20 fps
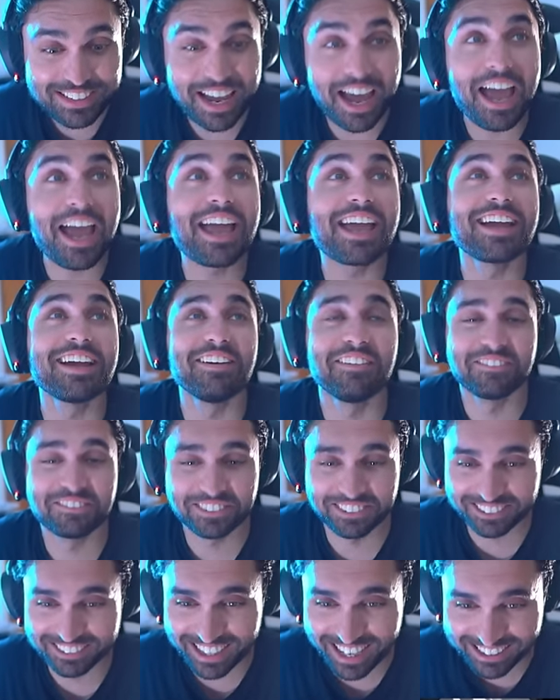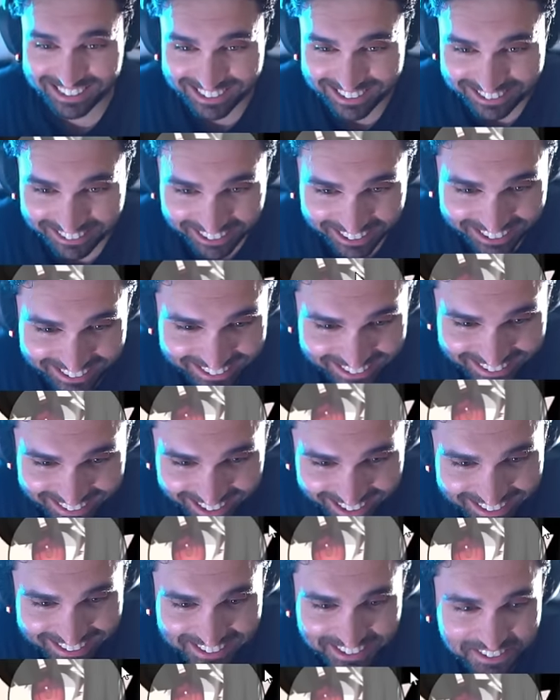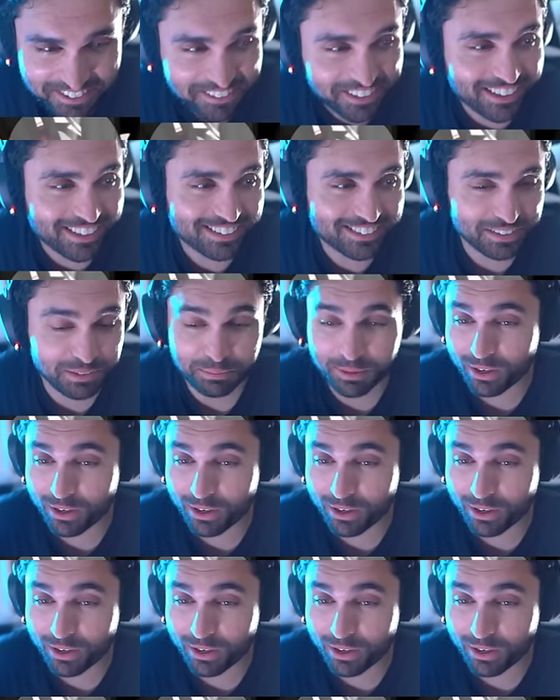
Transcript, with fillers: Damn, bro, that's crazy. That is crazy.